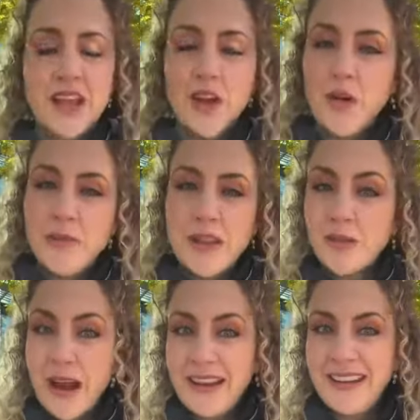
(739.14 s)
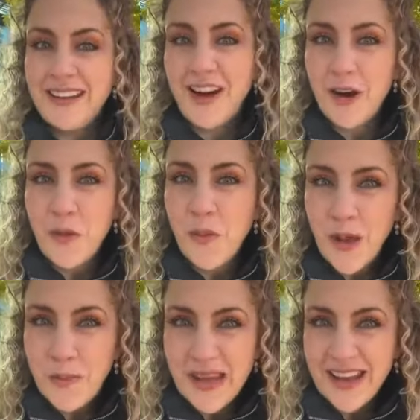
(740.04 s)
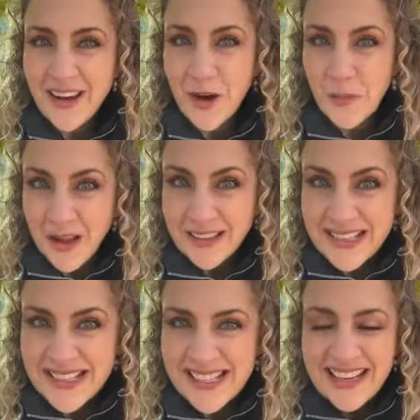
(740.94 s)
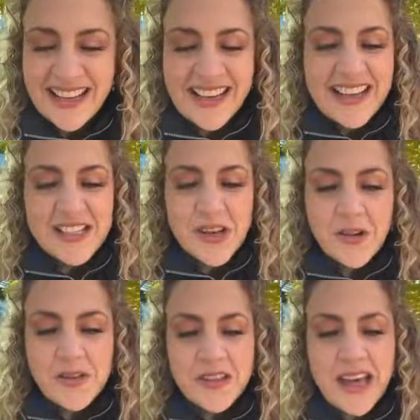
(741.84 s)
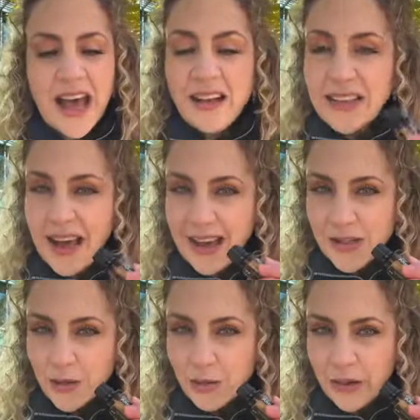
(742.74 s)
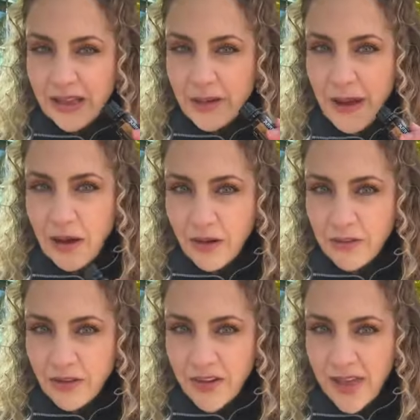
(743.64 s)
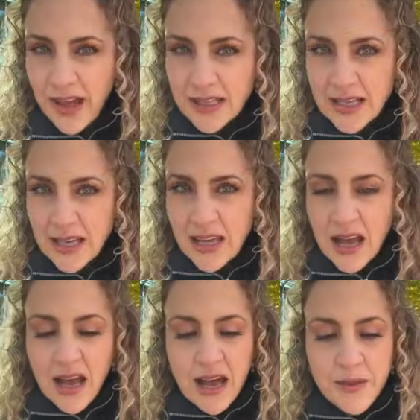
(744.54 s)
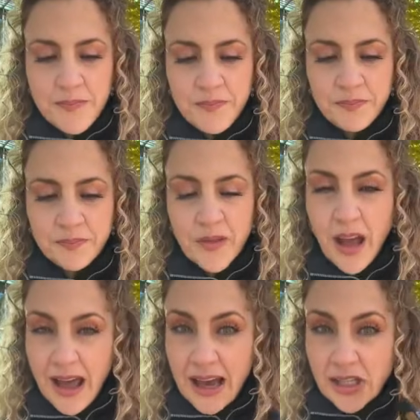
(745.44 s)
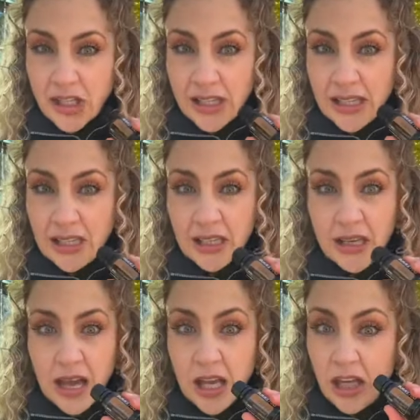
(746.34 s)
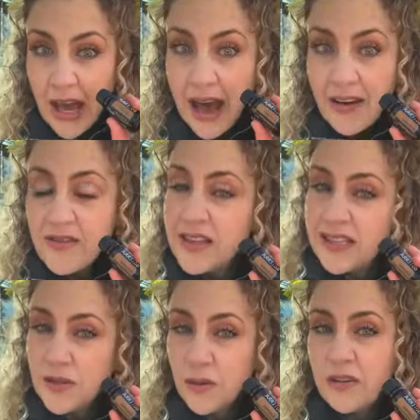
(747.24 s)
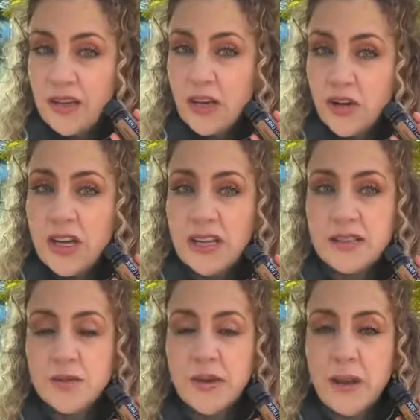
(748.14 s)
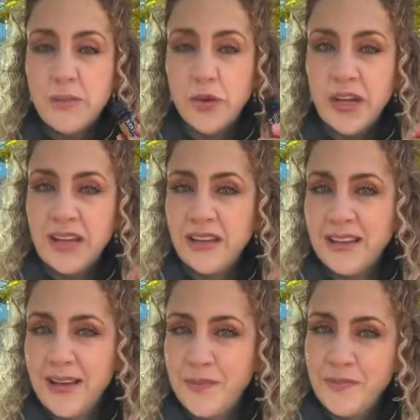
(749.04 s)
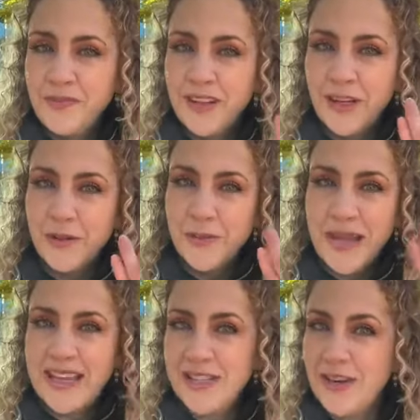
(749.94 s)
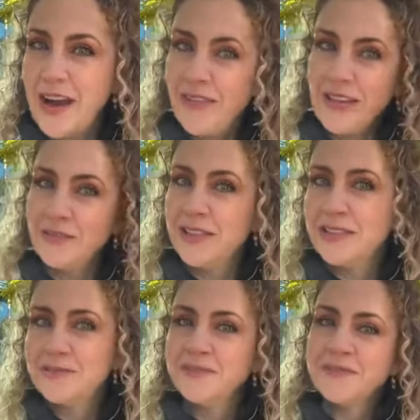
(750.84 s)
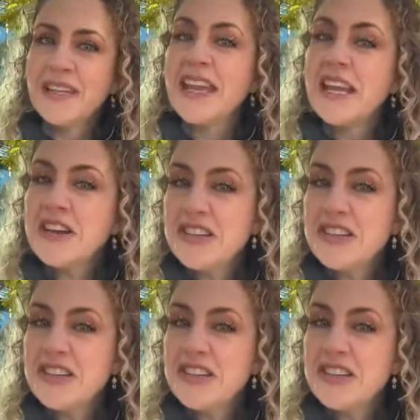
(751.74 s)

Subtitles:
going to be threatening our well-being and our wellness. So the aldehydes are really powerful for that. I actually have this as one of the ingredients when I'm putting, when my kids are having ear